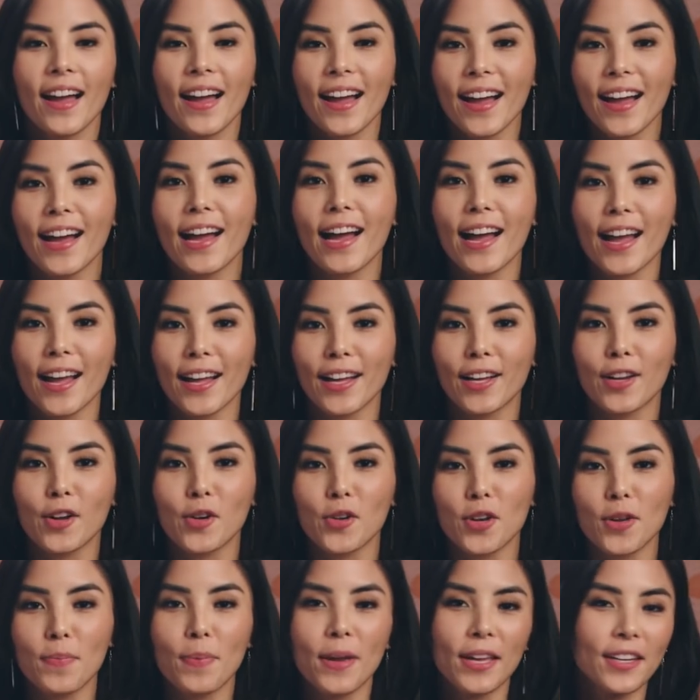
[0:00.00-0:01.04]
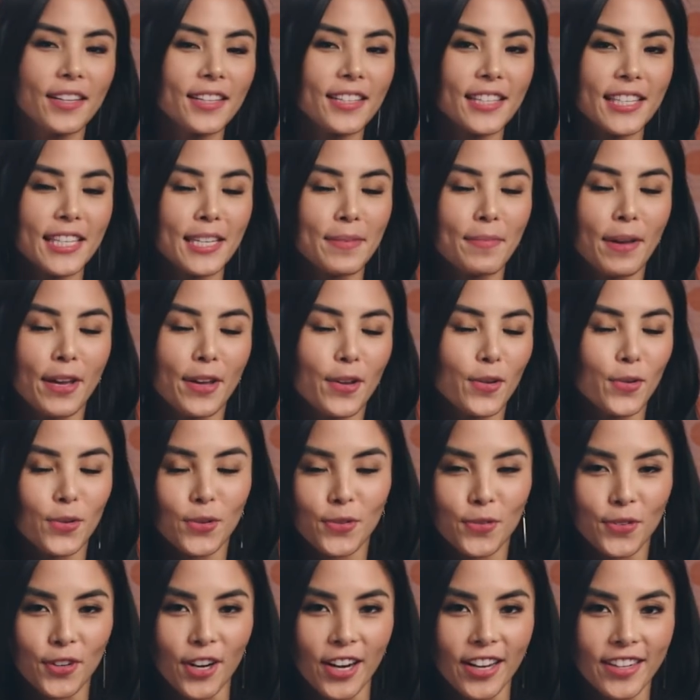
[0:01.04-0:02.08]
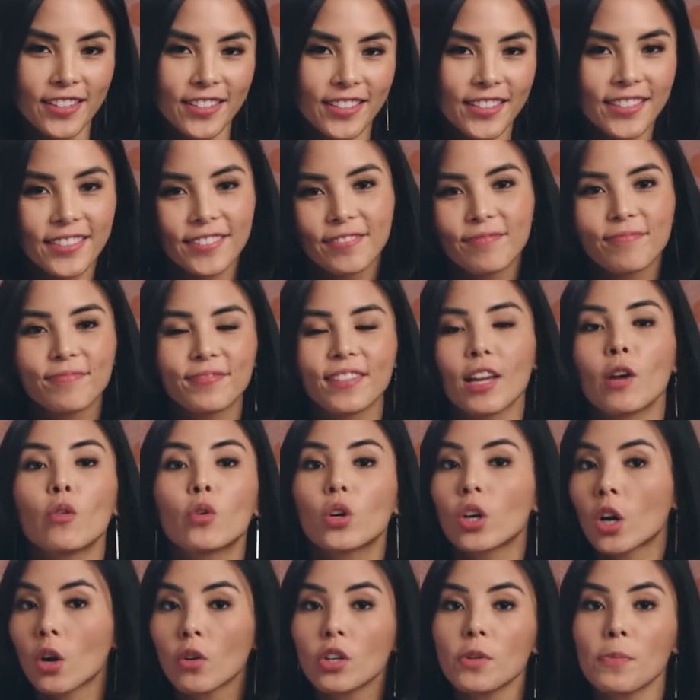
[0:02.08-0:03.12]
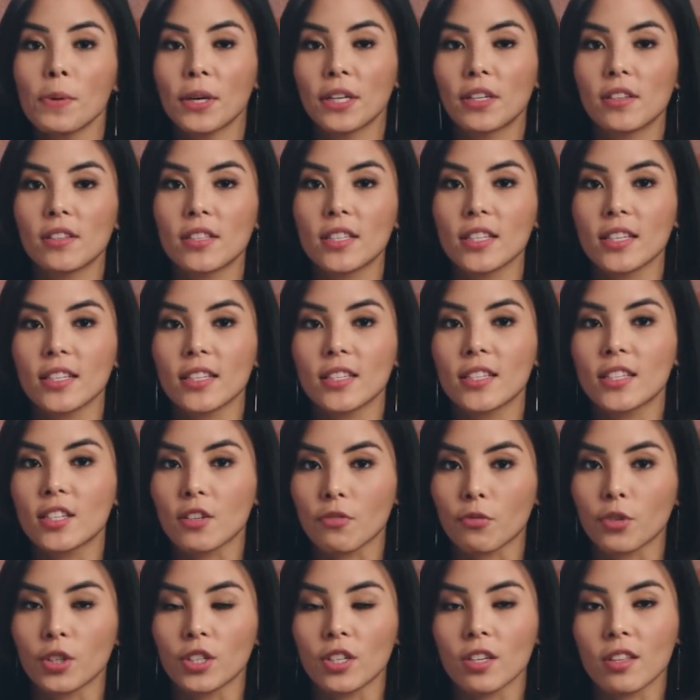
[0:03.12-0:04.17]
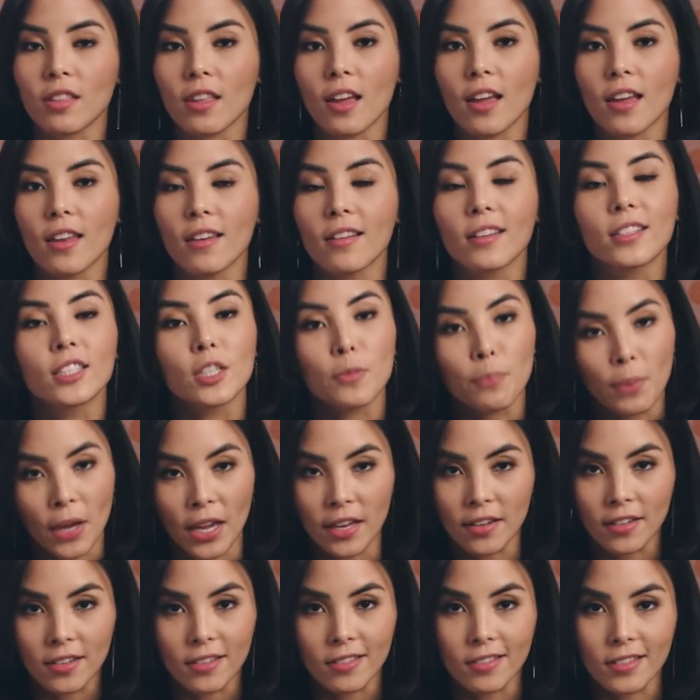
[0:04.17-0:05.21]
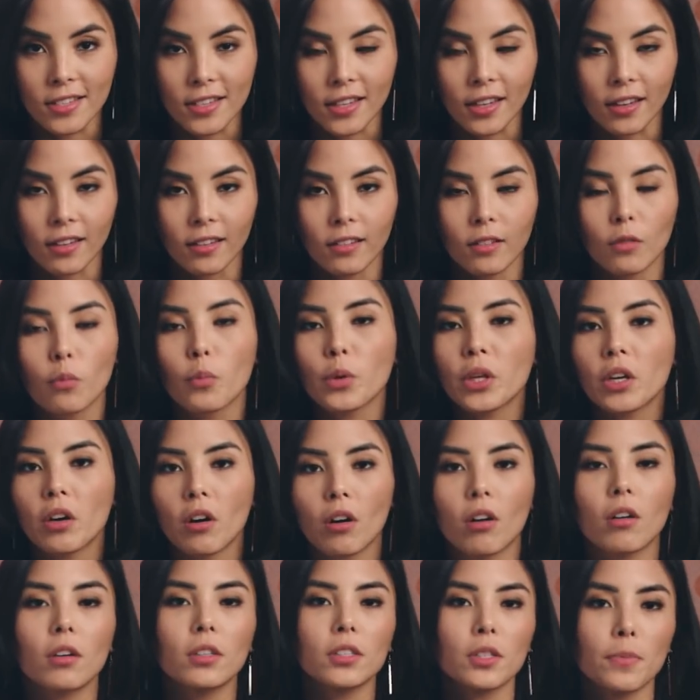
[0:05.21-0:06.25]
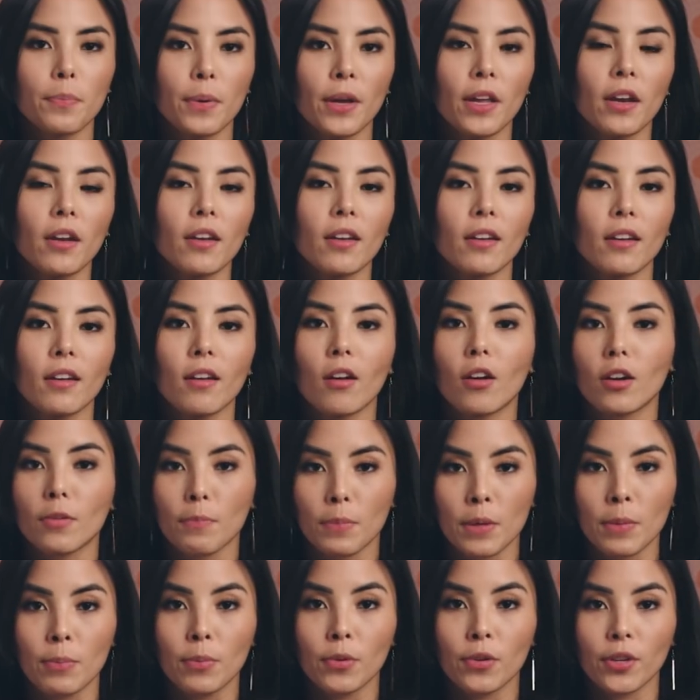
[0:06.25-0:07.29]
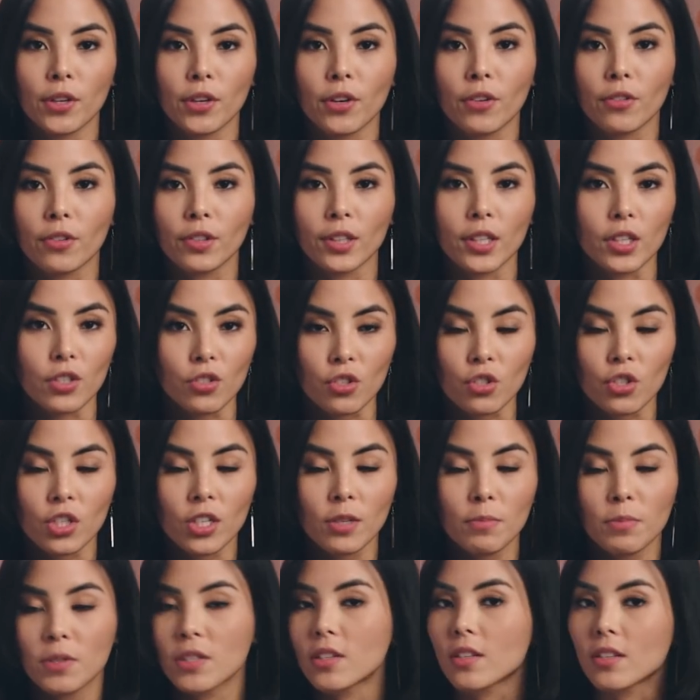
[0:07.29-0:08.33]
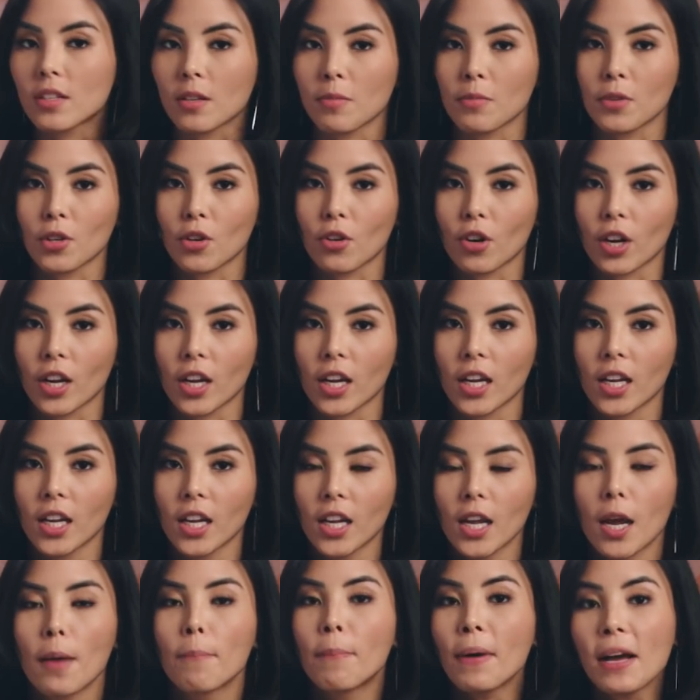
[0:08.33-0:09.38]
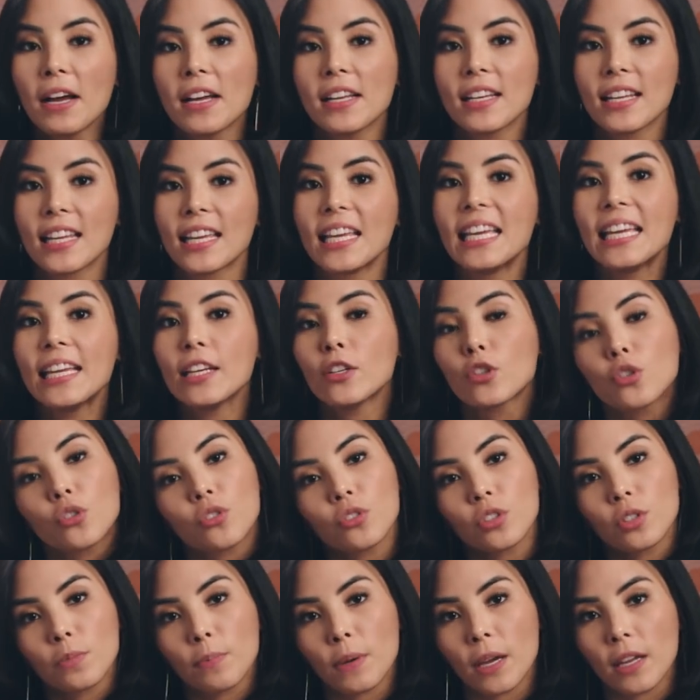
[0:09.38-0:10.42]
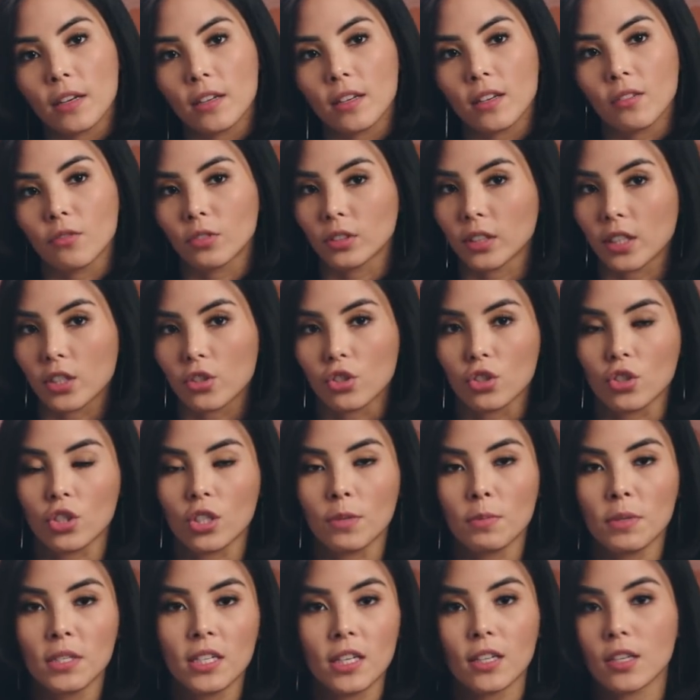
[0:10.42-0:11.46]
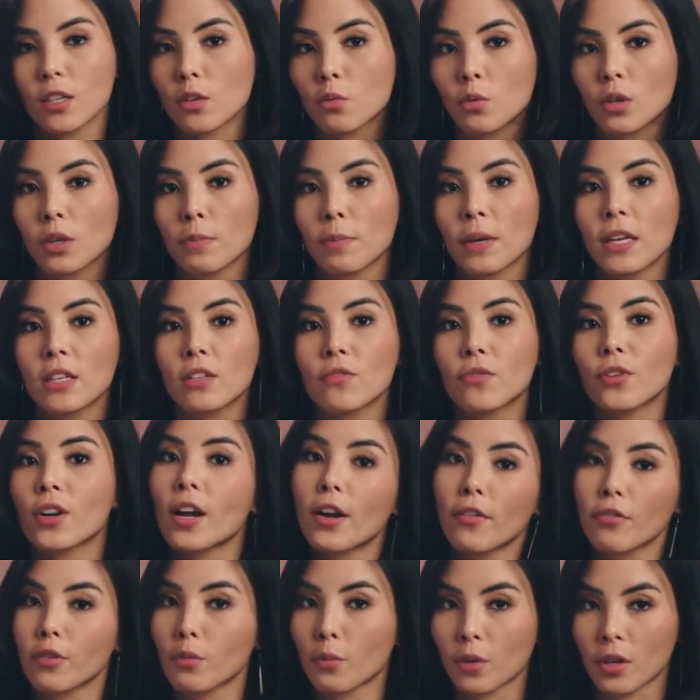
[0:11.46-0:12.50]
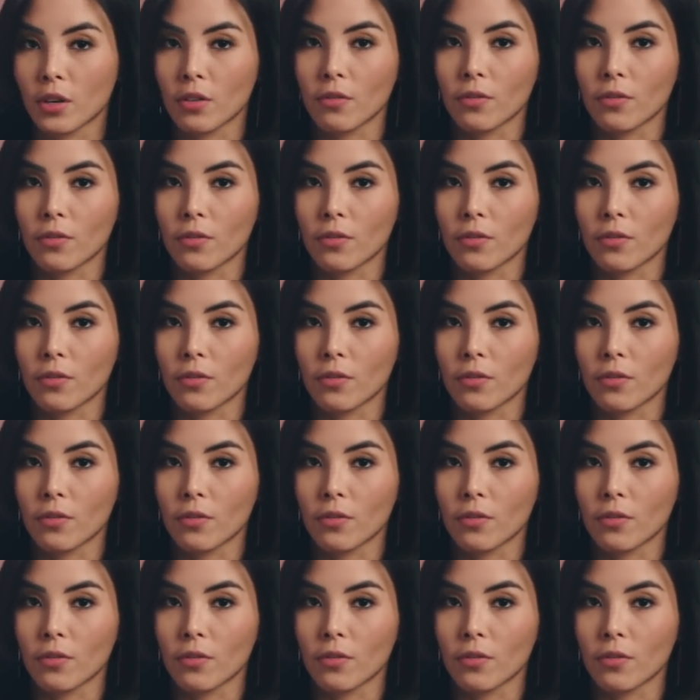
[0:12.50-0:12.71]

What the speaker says: Ah, codependency, my old friend. Now, codependency is different than dependency. We are dependent on people in our relationships to some degree, but interdependent relationships tend to work best for everyone